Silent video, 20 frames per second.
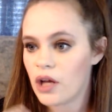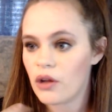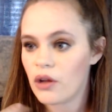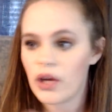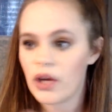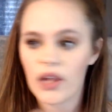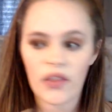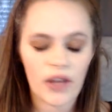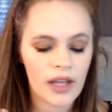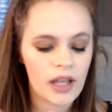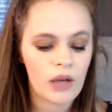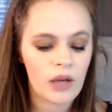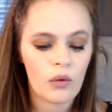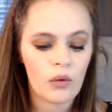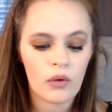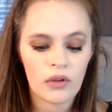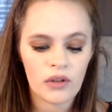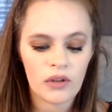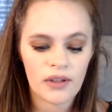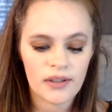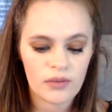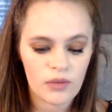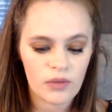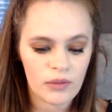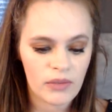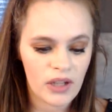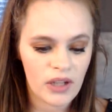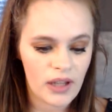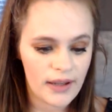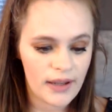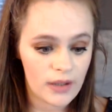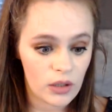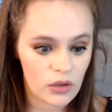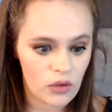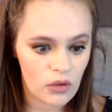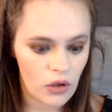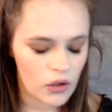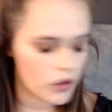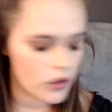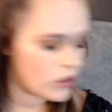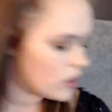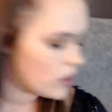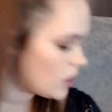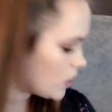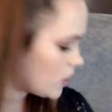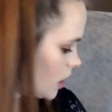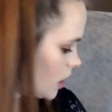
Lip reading: I think this would be like a darker nude.